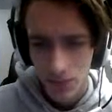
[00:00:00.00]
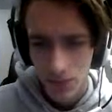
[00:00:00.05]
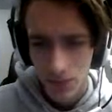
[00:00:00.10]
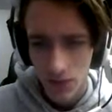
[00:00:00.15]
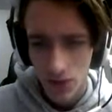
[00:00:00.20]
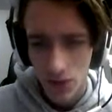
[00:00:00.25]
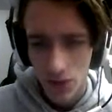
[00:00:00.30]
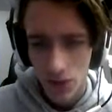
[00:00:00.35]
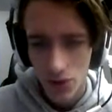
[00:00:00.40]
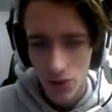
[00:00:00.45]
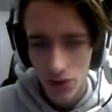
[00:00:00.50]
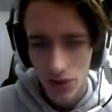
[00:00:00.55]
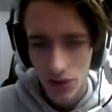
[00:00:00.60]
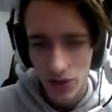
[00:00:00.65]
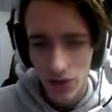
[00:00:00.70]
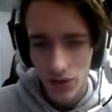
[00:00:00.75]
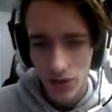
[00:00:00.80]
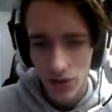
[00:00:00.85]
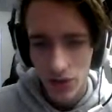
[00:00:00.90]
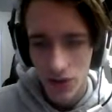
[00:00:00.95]
There's no
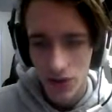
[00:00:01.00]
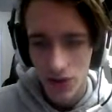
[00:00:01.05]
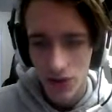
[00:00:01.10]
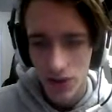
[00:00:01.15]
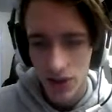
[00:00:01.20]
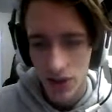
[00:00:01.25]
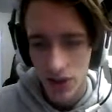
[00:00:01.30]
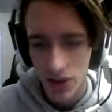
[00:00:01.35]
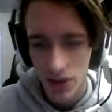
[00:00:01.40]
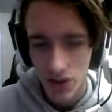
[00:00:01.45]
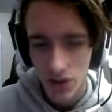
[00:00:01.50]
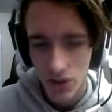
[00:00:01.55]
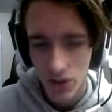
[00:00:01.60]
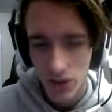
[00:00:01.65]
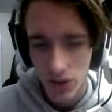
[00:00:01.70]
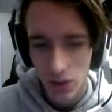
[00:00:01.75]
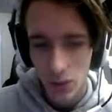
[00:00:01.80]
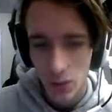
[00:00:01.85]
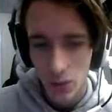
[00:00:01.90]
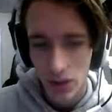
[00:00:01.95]
jellyfishes here. It's just
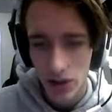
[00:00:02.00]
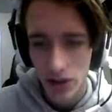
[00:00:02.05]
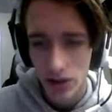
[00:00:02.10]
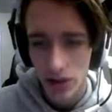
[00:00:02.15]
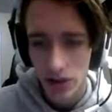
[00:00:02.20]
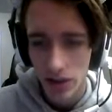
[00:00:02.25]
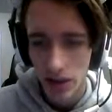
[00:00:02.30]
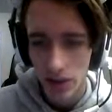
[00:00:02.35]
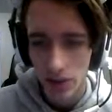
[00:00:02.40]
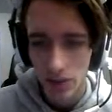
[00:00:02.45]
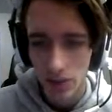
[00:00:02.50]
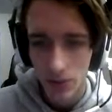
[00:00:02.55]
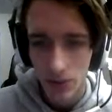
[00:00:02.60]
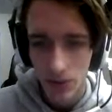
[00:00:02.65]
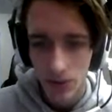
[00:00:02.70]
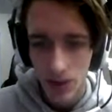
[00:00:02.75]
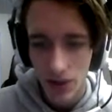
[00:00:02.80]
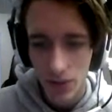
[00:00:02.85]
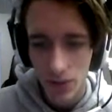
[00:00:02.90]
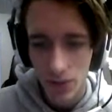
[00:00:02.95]
really windy. I would
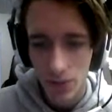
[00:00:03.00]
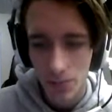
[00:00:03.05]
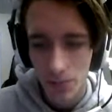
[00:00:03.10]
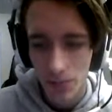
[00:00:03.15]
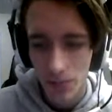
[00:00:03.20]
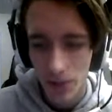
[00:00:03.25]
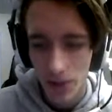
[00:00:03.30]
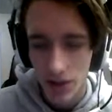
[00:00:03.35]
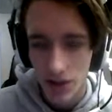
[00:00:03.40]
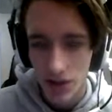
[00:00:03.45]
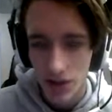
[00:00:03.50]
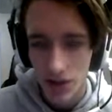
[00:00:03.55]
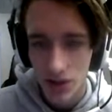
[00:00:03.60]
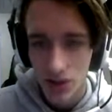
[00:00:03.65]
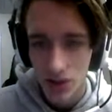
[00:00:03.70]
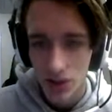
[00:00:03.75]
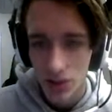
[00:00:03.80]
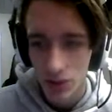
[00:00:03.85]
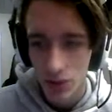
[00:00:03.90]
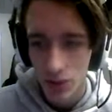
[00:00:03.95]
never
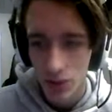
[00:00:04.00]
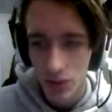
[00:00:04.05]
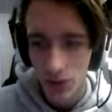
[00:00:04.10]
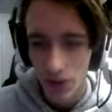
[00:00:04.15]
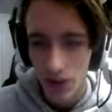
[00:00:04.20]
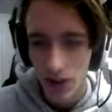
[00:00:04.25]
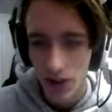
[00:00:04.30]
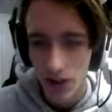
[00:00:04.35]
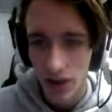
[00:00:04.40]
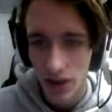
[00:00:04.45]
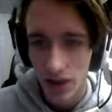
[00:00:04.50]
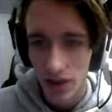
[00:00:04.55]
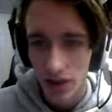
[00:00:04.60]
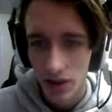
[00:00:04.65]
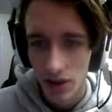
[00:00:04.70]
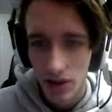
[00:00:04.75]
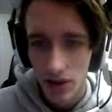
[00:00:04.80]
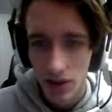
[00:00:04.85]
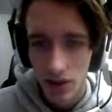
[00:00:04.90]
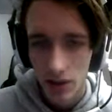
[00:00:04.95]
assume or think.
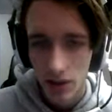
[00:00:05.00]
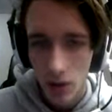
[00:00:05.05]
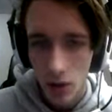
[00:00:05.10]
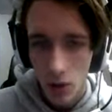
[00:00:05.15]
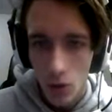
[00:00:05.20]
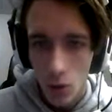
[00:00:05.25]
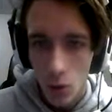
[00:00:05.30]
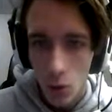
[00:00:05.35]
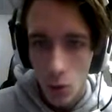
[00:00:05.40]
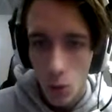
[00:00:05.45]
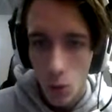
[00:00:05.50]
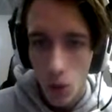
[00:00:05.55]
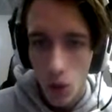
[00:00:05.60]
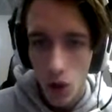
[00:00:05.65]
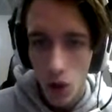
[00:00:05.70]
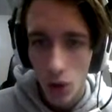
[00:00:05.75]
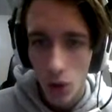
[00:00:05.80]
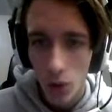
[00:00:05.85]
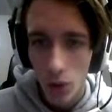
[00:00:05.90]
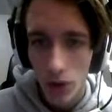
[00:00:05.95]

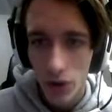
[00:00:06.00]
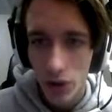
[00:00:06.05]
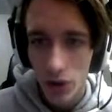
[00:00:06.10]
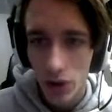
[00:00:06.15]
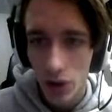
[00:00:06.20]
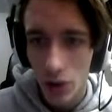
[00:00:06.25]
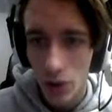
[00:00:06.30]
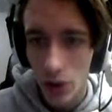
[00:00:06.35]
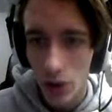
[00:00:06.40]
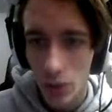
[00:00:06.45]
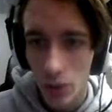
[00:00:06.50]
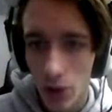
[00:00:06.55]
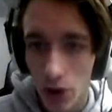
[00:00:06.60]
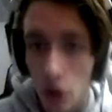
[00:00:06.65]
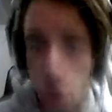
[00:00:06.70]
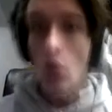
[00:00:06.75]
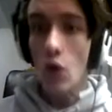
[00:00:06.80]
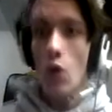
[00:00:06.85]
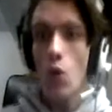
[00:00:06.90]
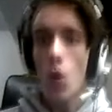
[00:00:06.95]
Whoa, where are you going? Where?
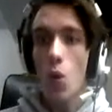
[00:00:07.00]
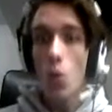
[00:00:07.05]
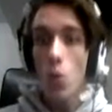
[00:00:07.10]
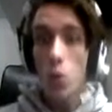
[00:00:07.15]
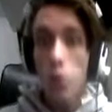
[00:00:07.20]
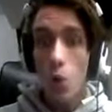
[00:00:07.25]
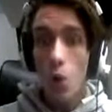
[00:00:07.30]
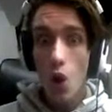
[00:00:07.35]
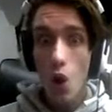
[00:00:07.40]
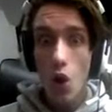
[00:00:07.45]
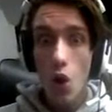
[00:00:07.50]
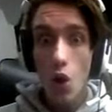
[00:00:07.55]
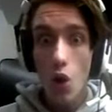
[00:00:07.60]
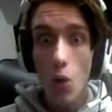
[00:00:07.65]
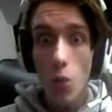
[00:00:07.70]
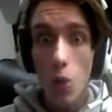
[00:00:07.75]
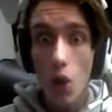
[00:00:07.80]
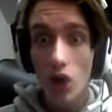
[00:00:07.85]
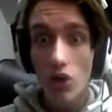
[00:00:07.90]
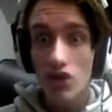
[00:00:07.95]
Whoa,
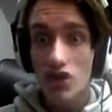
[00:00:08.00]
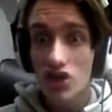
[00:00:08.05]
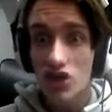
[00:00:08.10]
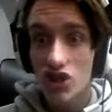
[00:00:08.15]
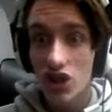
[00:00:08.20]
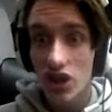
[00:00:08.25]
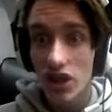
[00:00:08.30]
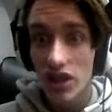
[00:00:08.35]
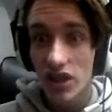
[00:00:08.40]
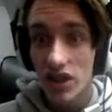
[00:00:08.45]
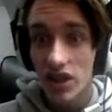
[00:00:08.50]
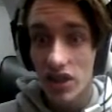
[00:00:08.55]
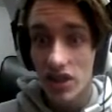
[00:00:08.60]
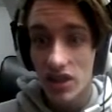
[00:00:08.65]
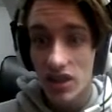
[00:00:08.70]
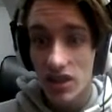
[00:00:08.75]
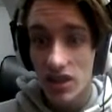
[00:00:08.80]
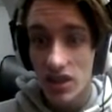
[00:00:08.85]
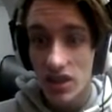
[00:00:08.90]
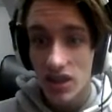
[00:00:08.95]
Wally just got
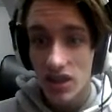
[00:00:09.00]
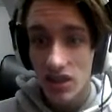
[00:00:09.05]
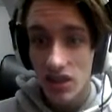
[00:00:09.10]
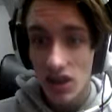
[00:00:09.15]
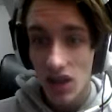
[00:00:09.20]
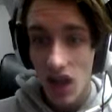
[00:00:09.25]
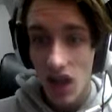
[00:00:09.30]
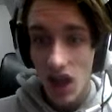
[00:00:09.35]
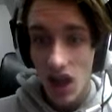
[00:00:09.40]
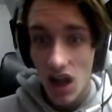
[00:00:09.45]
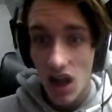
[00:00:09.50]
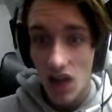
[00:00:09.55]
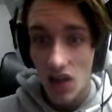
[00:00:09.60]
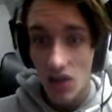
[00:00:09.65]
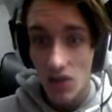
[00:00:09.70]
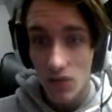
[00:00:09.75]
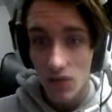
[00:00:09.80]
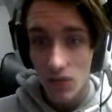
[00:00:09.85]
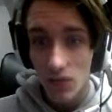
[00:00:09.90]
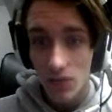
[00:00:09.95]
eaten
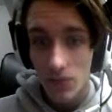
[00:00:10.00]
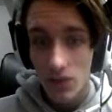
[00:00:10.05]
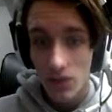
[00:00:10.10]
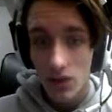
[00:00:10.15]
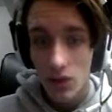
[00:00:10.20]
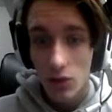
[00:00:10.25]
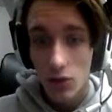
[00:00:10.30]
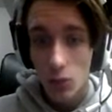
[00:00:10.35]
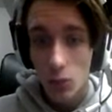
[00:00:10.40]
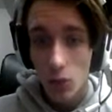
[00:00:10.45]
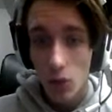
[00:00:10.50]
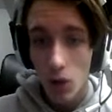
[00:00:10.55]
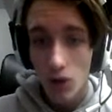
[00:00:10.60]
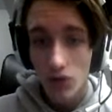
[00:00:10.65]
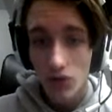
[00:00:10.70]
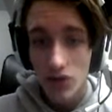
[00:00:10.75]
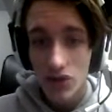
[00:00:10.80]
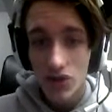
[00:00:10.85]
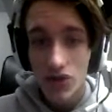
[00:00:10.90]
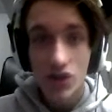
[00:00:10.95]
alive.
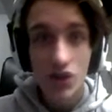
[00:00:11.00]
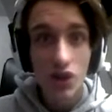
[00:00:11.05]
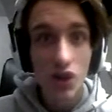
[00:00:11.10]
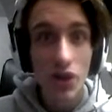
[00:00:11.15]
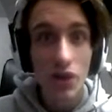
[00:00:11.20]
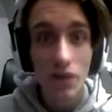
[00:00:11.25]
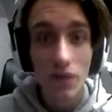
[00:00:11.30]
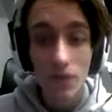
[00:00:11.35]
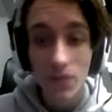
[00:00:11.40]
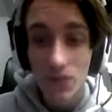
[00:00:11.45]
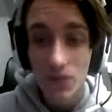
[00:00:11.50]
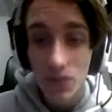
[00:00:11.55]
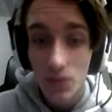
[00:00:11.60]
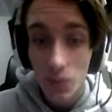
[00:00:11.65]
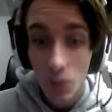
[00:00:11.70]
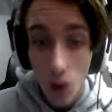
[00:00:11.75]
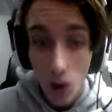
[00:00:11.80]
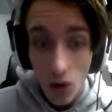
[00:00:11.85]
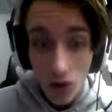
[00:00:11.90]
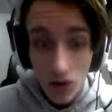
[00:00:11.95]
Wally just got
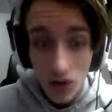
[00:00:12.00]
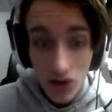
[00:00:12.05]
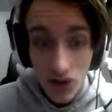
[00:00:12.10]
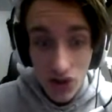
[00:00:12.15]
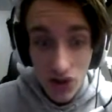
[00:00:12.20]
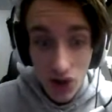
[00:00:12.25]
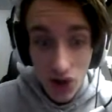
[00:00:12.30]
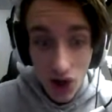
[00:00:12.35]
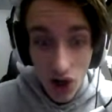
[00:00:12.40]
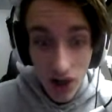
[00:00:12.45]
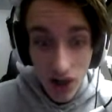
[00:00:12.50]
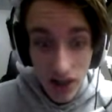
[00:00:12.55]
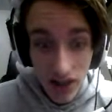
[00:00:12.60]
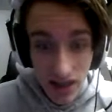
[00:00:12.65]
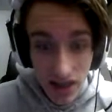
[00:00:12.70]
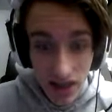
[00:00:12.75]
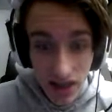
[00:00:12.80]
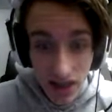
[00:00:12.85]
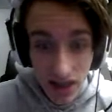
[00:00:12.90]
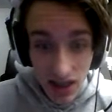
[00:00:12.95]
Wally just got
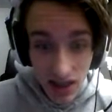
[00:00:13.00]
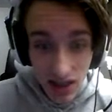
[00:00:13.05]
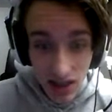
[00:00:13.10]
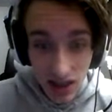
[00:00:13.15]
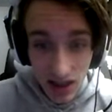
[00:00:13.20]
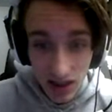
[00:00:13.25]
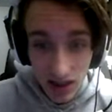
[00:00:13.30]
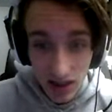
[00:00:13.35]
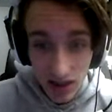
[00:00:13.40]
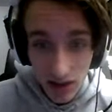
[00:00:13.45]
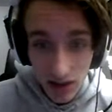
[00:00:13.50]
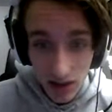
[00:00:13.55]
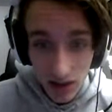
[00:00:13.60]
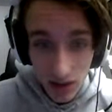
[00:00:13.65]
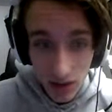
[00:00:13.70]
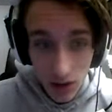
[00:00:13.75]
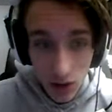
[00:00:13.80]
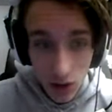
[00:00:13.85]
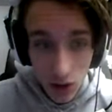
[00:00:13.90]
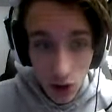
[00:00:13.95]
eaten.
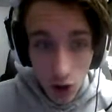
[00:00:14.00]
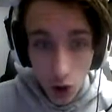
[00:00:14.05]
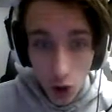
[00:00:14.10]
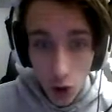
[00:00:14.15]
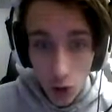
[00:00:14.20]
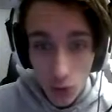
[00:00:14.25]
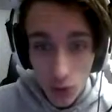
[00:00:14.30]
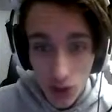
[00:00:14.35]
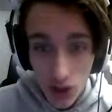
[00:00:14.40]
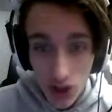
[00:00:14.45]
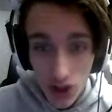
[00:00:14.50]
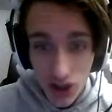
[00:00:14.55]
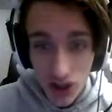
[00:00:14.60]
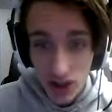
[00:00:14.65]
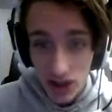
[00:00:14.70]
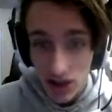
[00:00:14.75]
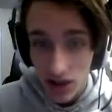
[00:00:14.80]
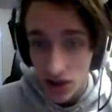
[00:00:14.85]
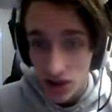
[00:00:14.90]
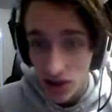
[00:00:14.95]
Oh
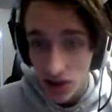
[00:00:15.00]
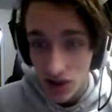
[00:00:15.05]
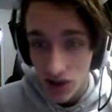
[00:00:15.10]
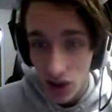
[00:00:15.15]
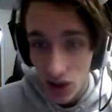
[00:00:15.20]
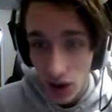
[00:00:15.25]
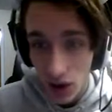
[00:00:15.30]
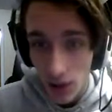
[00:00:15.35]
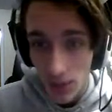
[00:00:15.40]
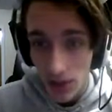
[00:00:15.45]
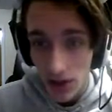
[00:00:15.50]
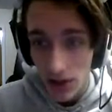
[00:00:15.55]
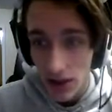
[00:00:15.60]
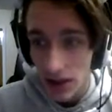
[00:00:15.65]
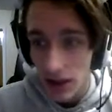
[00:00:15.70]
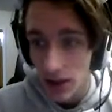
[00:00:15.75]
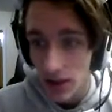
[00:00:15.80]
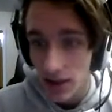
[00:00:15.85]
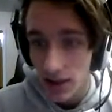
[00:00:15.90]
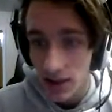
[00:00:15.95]
shit, there's a zombie
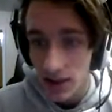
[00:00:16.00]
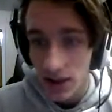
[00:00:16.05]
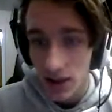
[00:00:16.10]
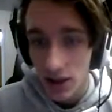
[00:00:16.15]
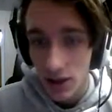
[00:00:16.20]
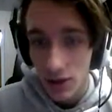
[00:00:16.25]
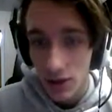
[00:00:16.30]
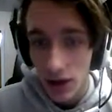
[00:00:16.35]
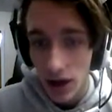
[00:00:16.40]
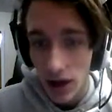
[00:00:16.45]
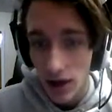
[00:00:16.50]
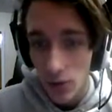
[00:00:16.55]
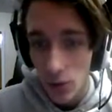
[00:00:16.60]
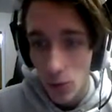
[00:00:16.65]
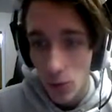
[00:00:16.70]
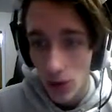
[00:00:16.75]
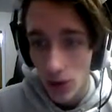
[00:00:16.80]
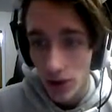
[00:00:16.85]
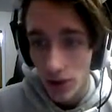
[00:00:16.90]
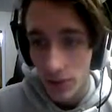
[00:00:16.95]
there. Let's go. I don't
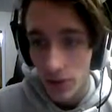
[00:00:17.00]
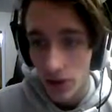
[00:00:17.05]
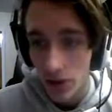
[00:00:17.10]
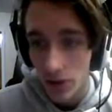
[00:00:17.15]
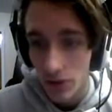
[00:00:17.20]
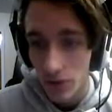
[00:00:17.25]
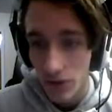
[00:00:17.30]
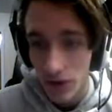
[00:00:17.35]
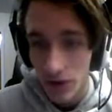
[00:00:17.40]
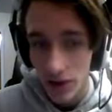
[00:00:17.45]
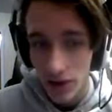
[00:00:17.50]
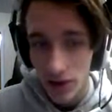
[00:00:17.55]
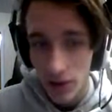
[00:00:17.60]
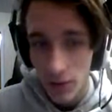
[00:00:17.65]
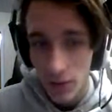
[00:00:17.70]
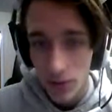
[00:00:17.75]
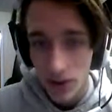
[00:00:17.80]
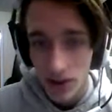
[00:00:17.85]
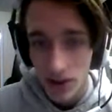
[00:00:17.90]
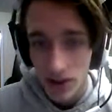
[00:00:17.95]
want to be over here. I
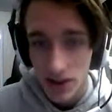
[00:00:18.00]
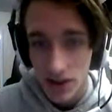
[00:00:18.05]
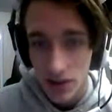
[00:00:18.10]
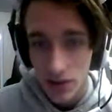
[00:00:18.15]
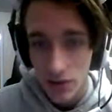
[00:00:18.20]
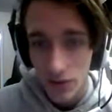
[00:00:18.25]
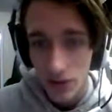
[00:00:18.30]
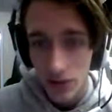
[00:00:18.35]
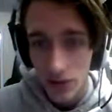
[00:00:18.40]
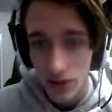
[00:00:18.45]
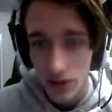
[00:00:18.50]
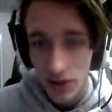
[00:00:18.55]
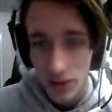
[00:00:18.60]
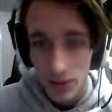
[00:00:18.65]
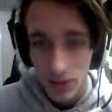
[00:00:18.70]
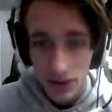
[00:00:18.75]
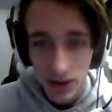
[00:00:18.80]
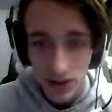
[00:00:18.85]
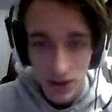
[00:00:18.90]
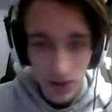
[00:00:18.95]
want to stay over here.
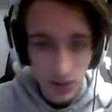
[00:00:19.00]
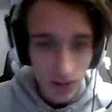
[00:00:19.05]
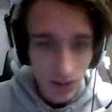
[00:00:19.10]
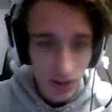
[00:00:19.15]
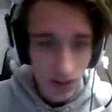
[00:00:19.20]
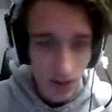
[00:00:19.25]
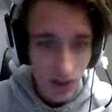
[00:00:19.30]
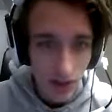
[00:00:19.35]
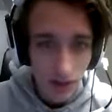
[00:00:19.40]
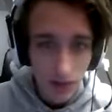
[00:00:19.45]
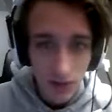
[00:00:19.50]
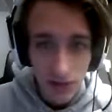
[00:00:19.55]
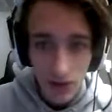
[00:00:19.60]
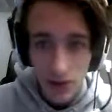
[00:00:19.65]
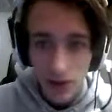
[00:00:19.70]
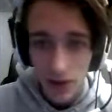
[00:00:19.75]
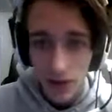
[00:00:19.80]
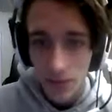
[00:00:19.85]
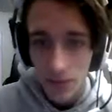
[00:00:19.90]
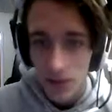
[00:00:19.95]
Please let me stay over
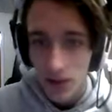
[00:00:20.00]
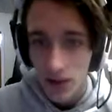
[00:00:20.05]
here.